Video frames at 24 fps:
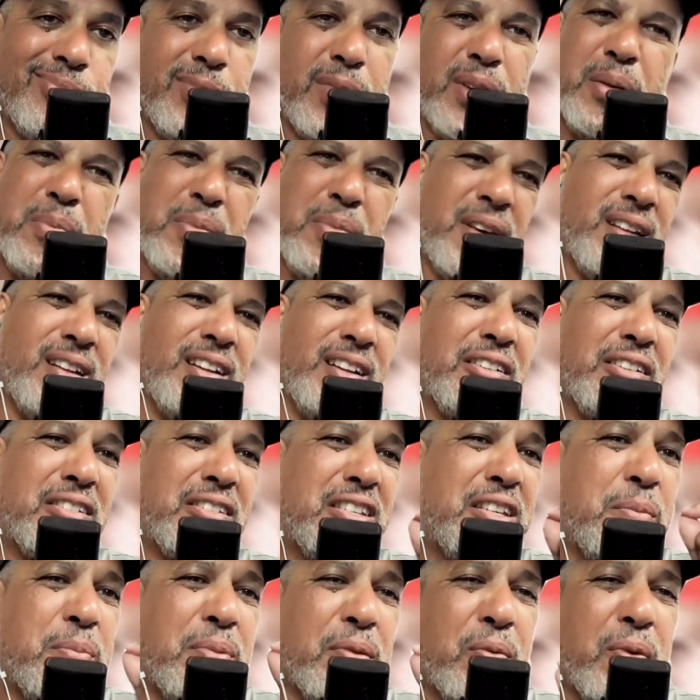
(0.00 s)
Maybe a little
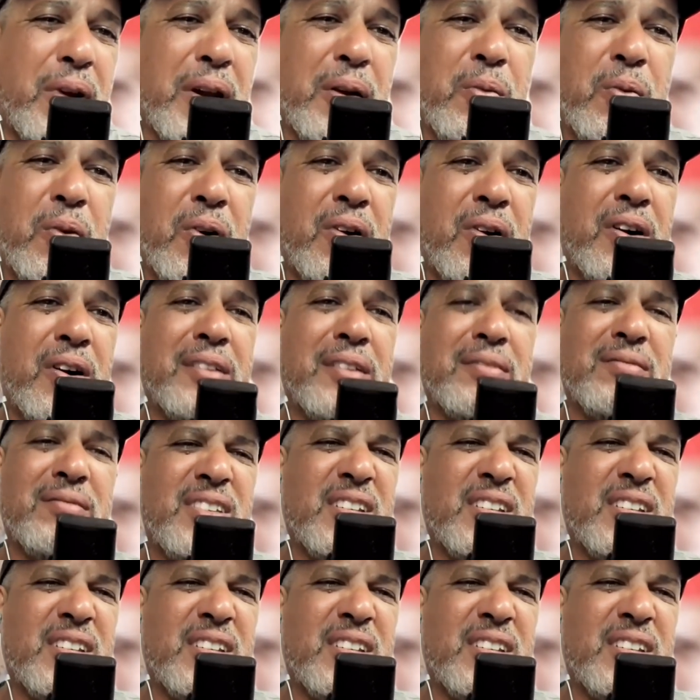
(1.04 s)
sip of red wine,